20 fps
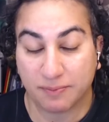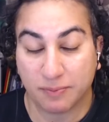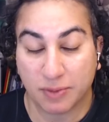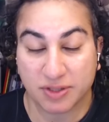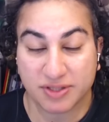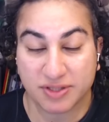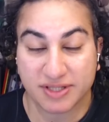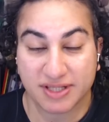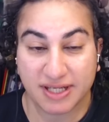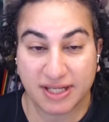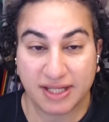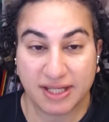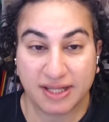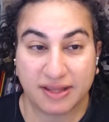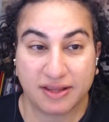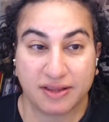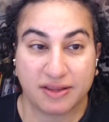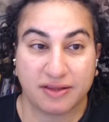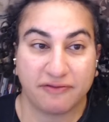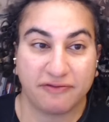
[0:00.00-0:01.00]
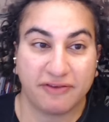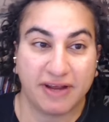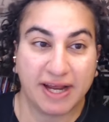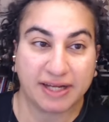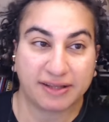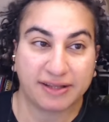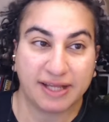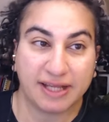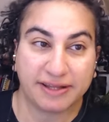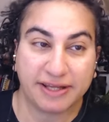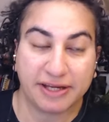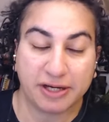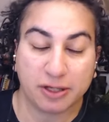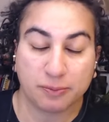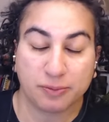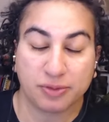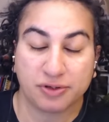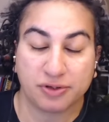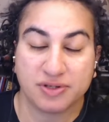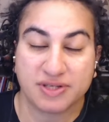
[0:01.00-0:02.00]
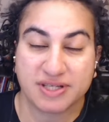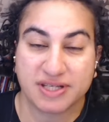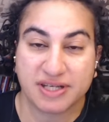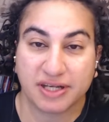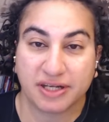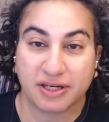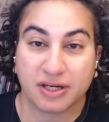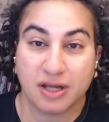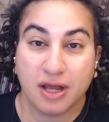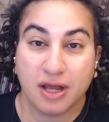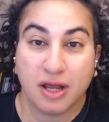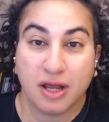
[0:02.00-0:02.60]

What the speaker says: Mostly the fact that they are producing